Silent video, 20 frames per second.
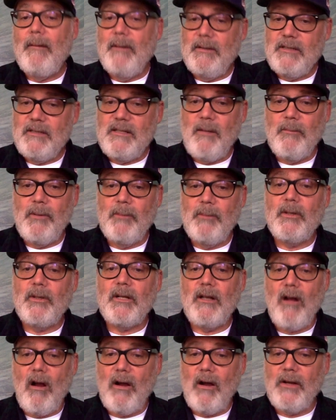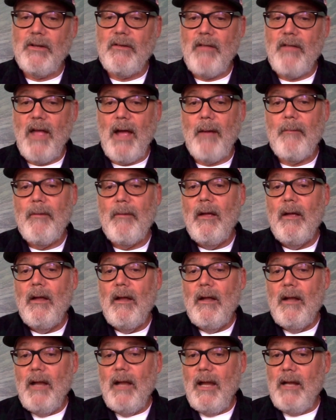mean, some people can argue that.
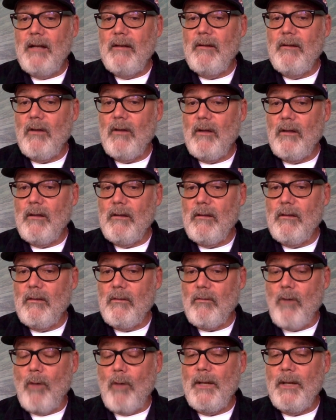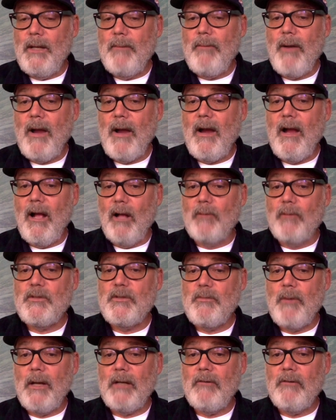And the Roman Empire helped
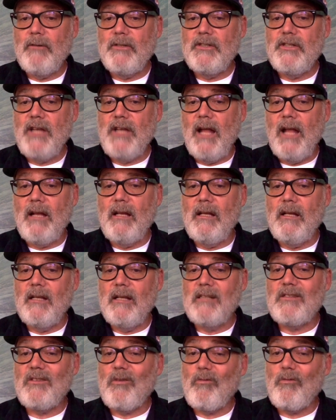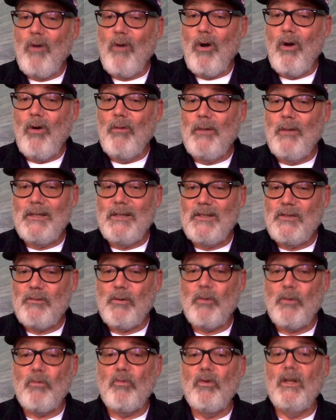spread Christianity because the Romans
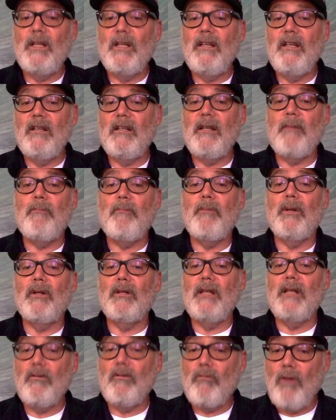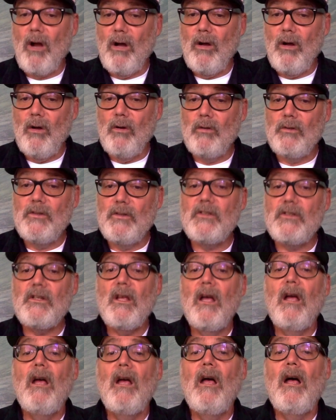were really good at building roads,
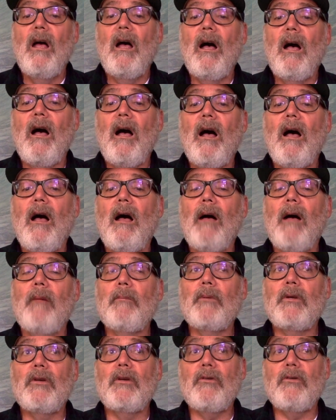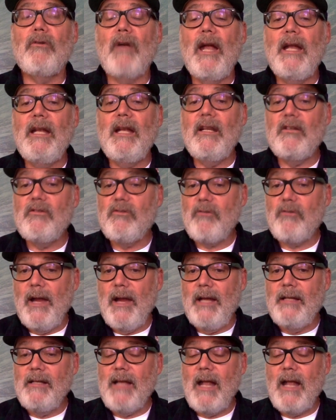creating
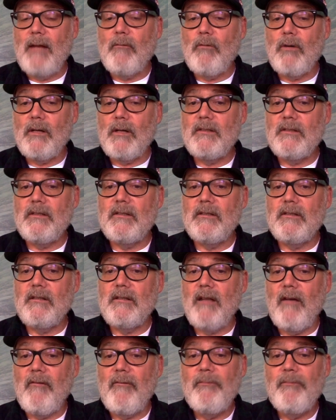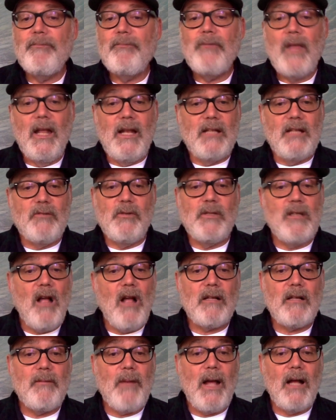trade networks and stuff. And as we
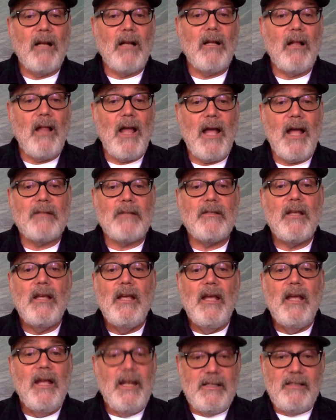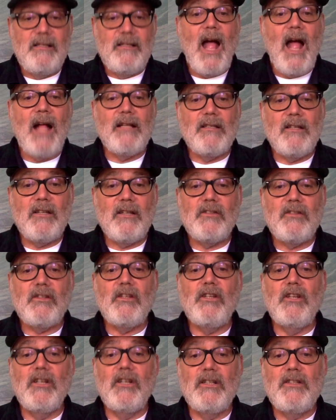talked about in class, it's not
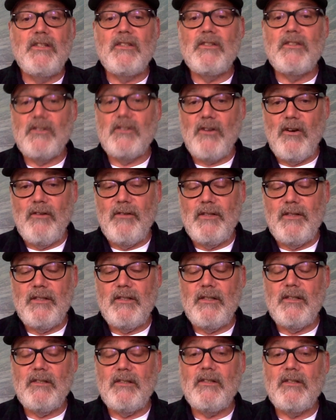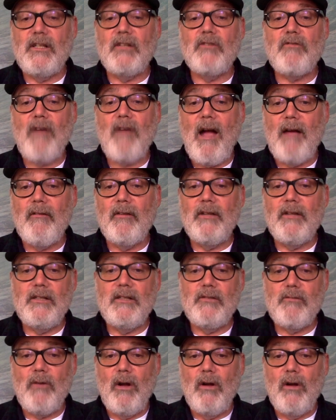just goods and services that travel
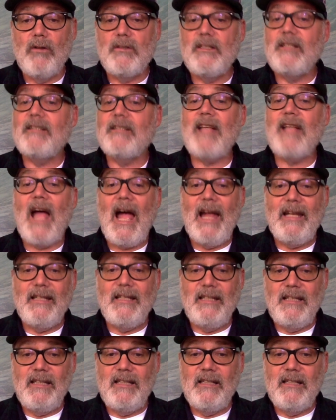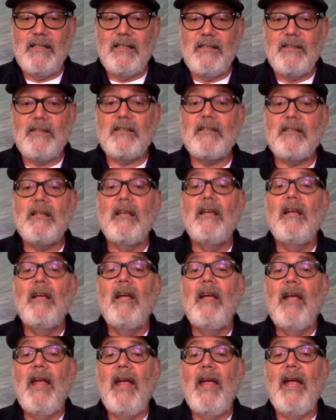these roads, it's ideas.
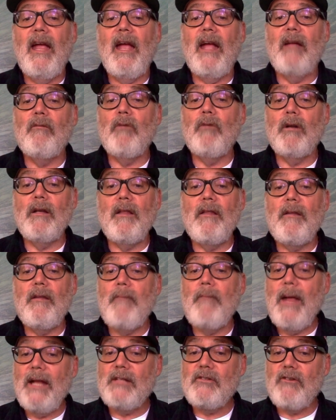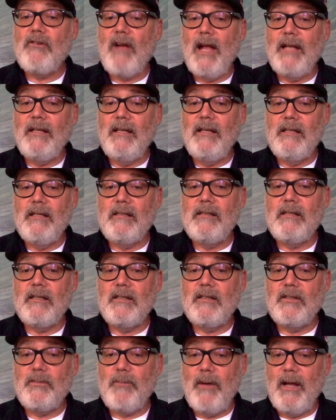And one of the major ideas
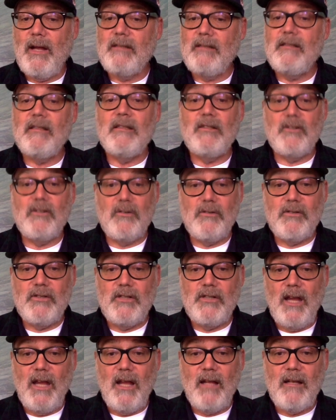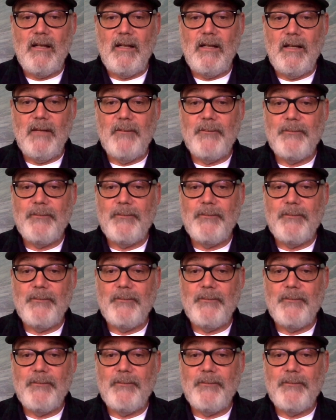that spreads is Christianity.